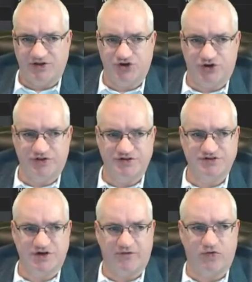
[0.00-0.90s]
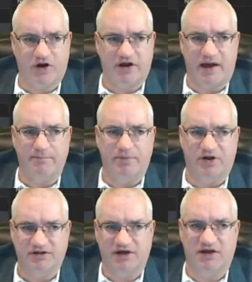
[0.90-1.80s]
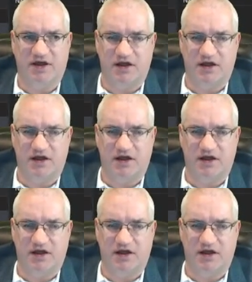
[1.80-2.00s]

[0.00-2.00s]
took this software and I built it